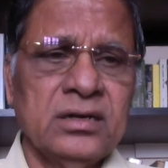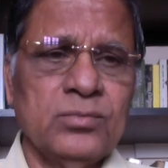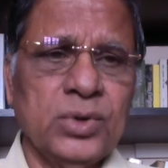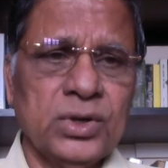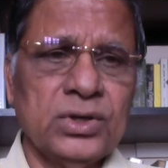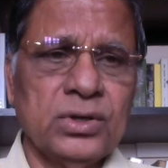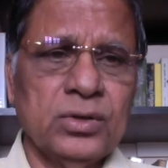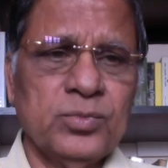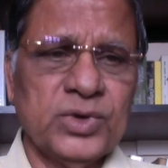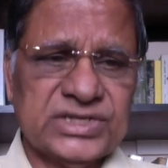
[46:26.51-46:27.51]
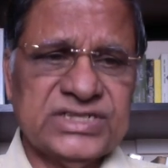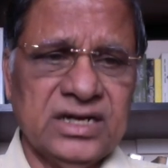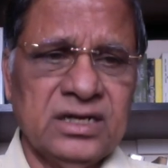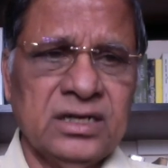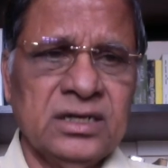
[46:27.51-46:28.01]
Bondo Porja.
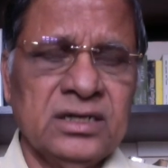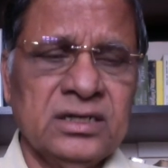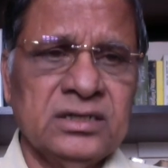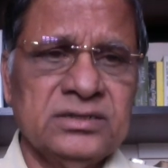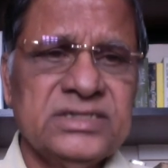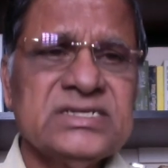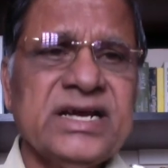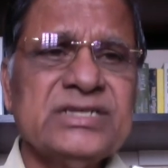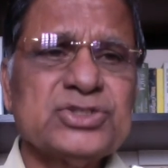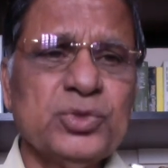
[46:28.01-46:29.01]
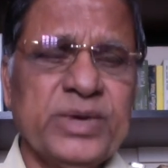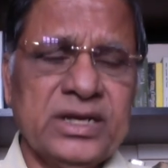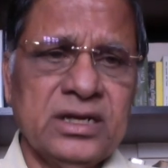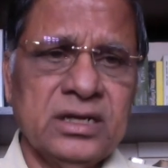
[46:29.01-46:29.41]
This has to be